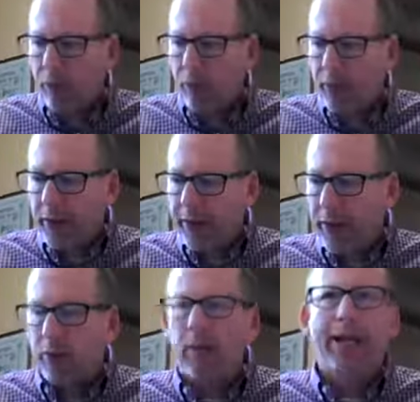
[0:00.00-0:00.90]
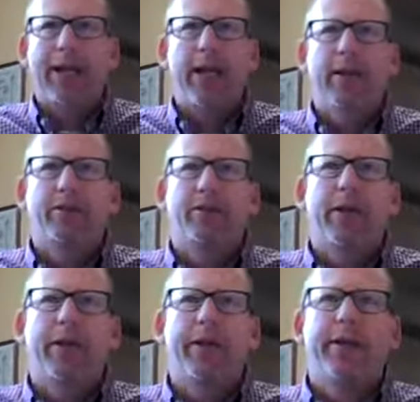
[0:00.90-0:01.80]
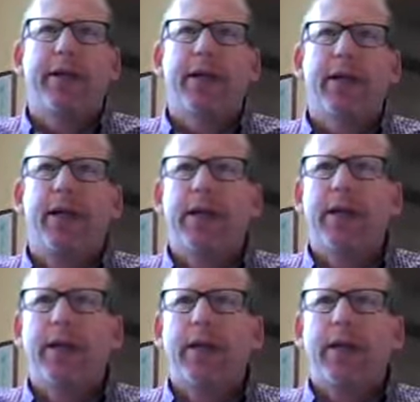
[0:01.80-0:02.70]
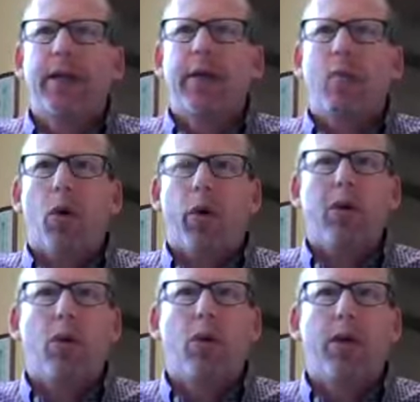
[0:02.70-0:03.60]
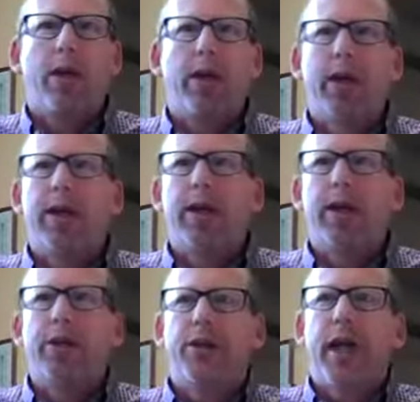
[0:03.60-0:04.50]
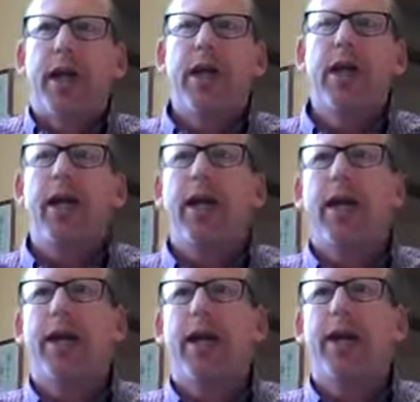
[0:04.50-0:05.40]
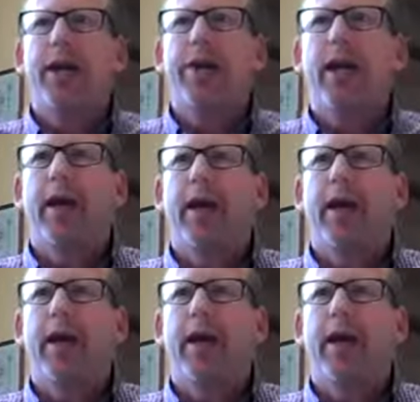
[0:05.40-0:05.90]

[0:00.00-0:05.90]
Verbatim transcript: we're feeling it, we're beginning to feel it uh, more and more e each day. And